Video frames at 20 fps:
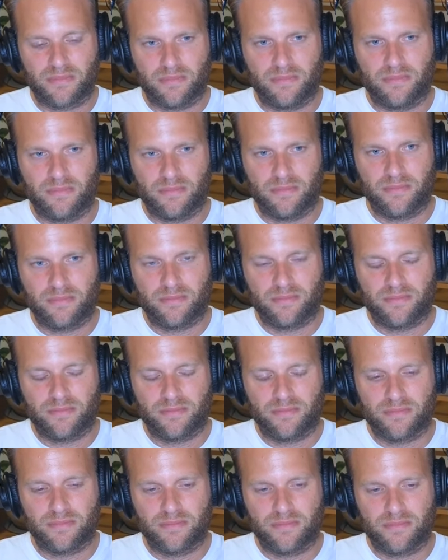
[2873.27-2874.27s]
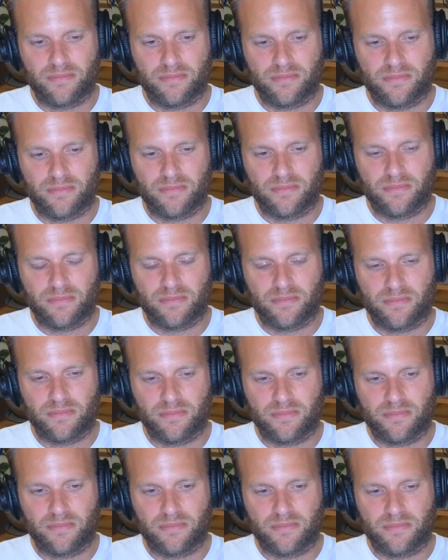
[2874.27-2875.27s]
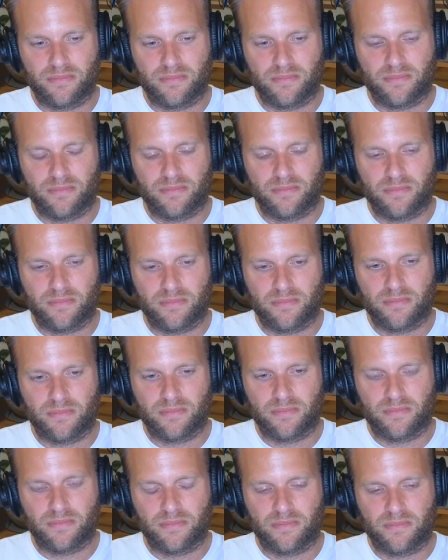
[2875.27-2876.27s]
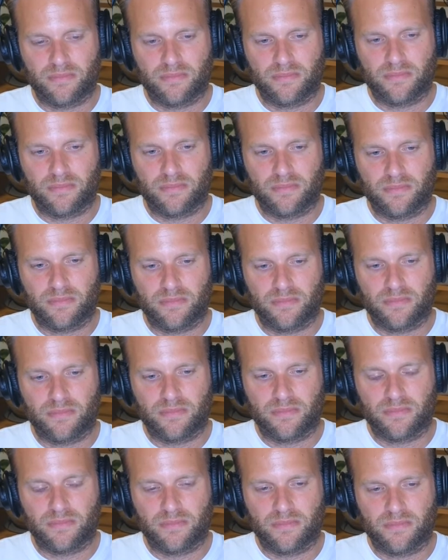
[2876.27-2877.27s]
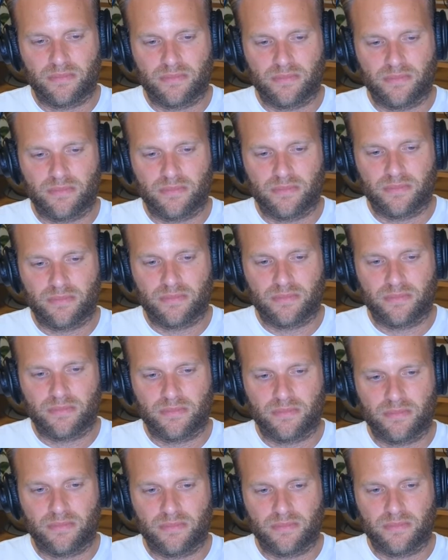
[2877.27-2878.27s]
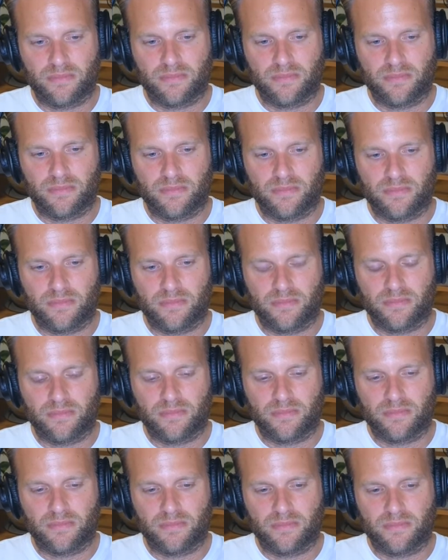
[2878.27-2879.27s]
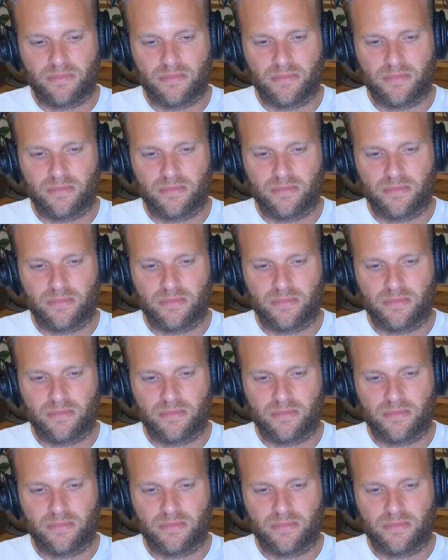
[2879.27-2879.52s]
No words are spoken by the person on screen.